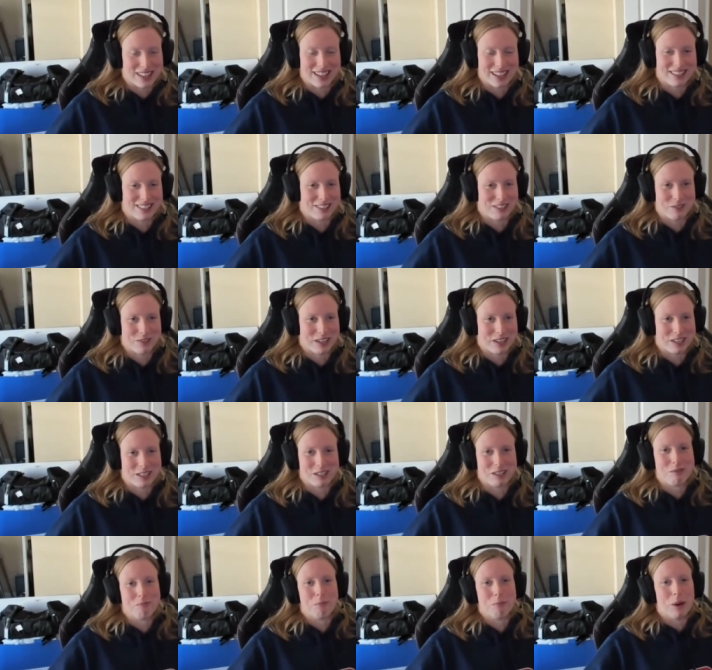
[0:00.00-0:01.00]
that
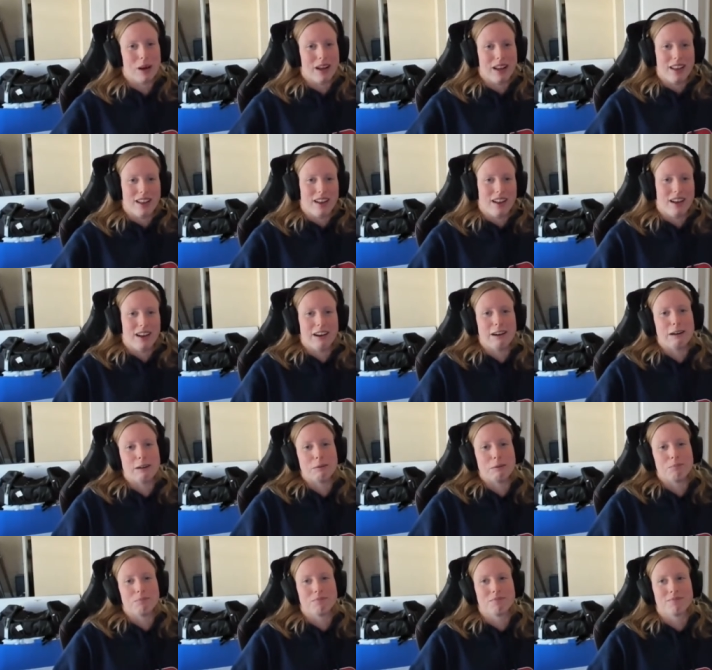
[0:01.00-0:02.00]
situation, but
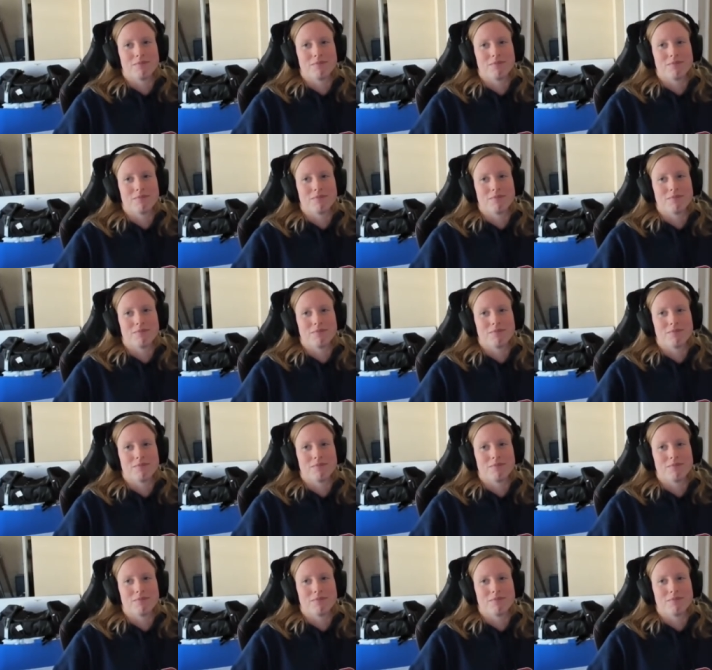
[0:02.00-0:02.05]
um